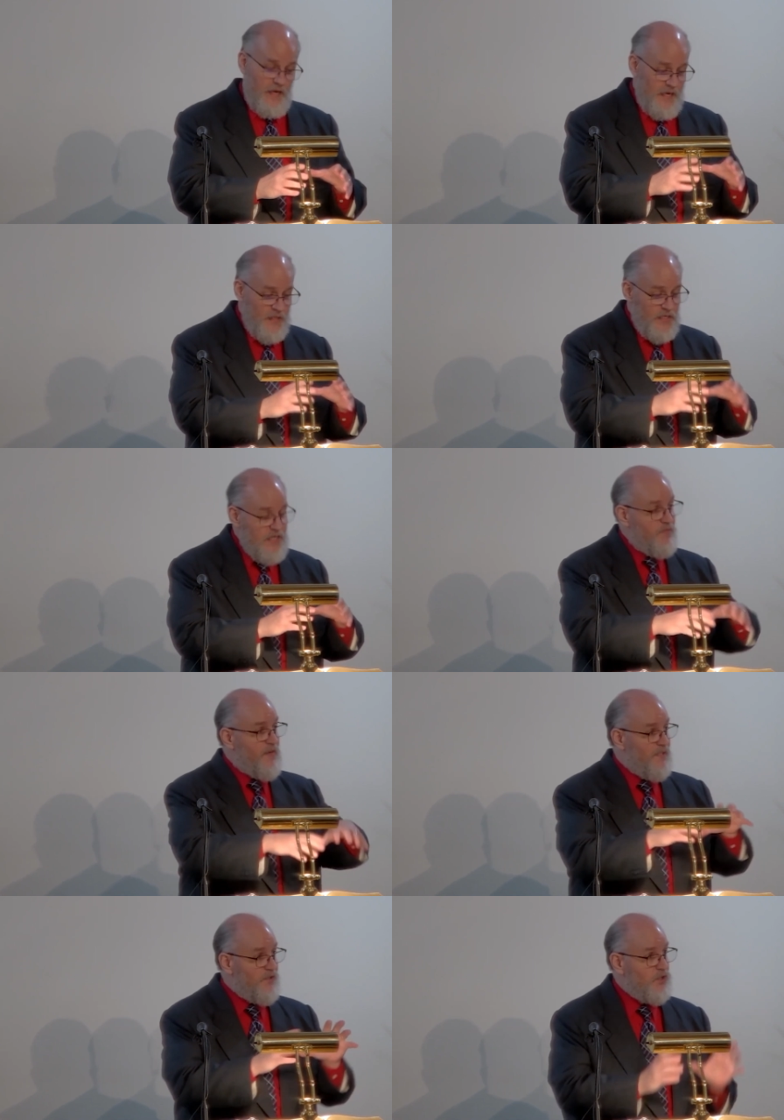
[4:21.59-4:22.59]
in the
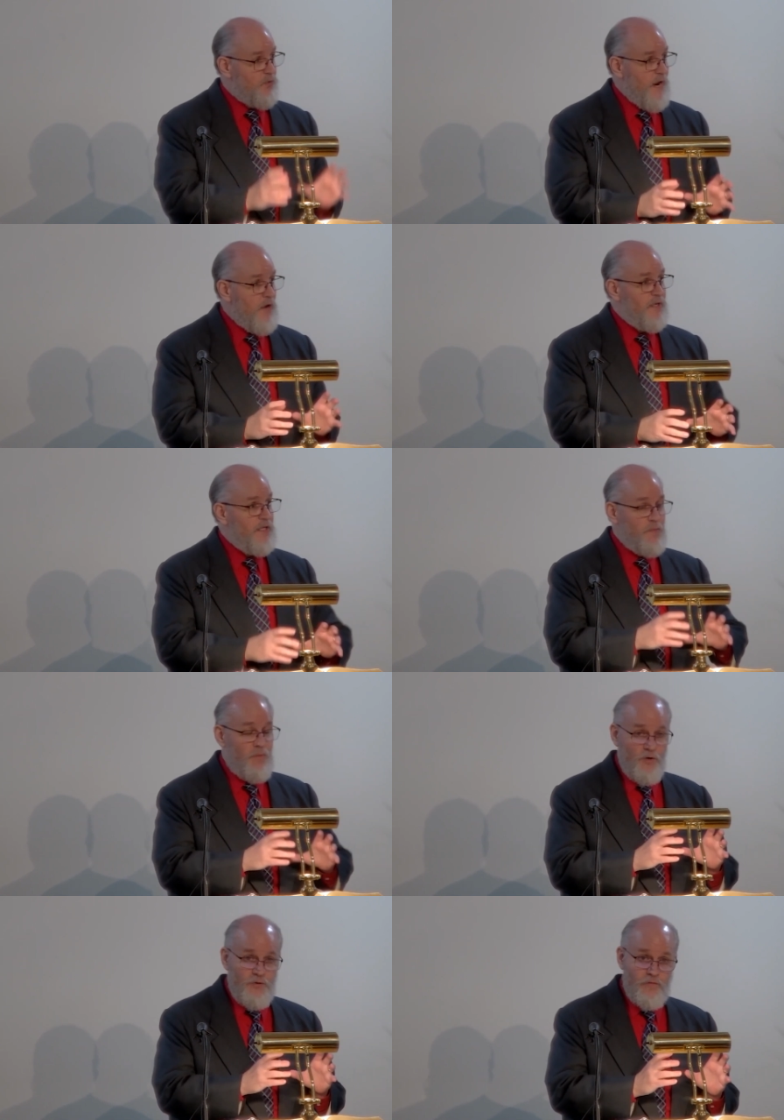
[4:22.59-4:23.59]
event surrounding the
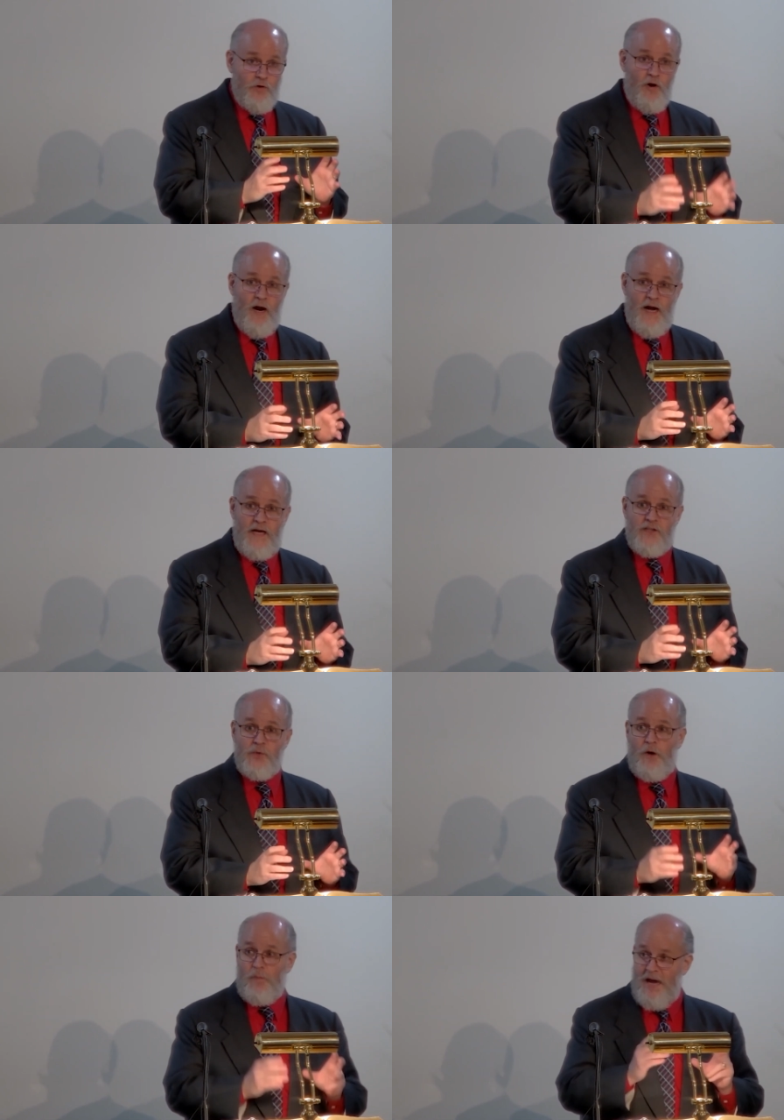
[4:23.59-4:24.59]
birth of
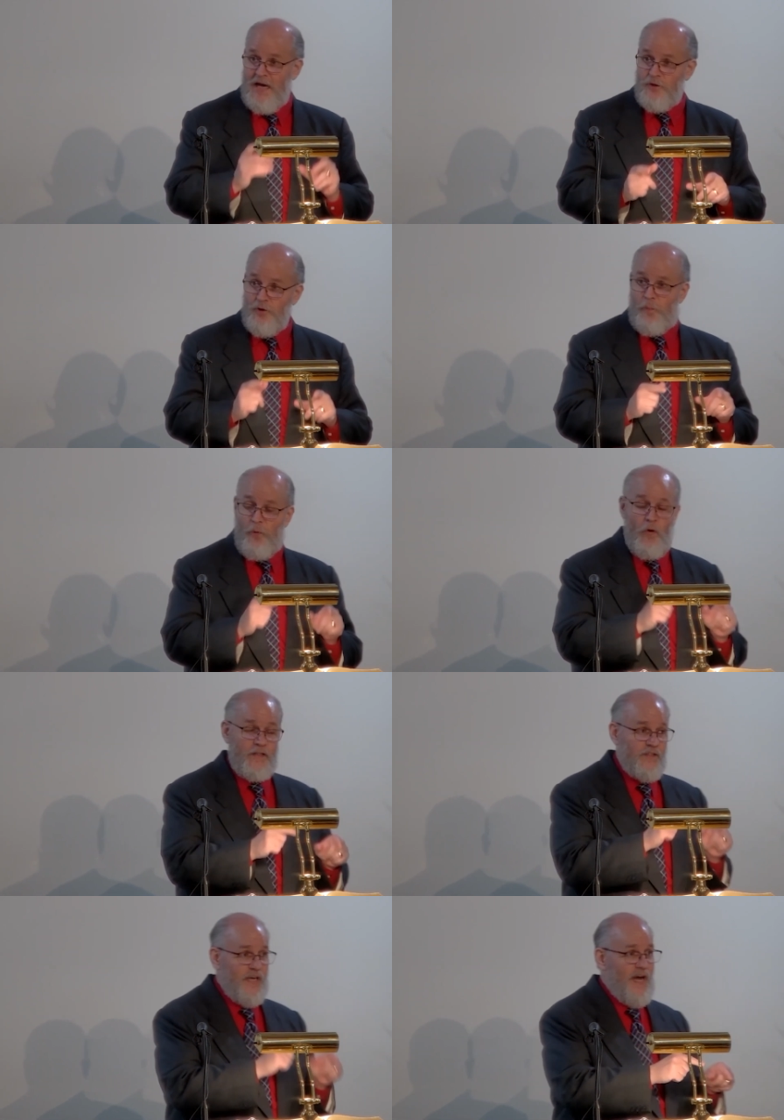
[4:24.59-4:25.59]
Christ, where Matthew
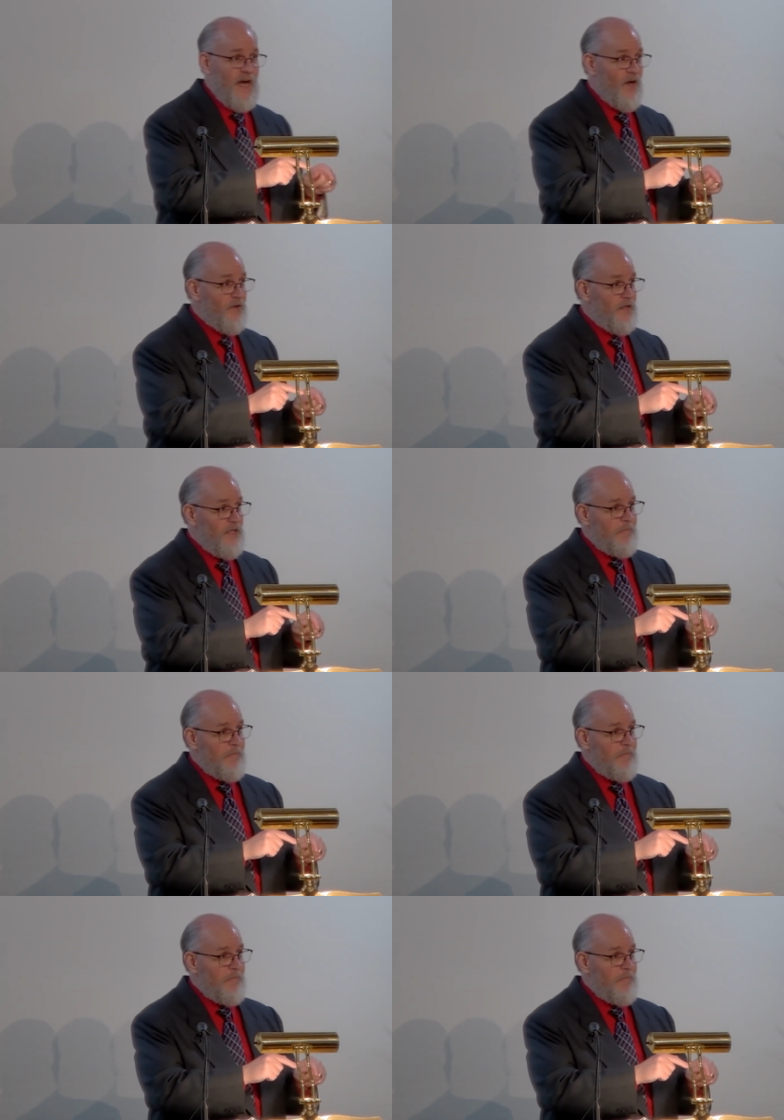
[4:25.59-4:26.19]
points out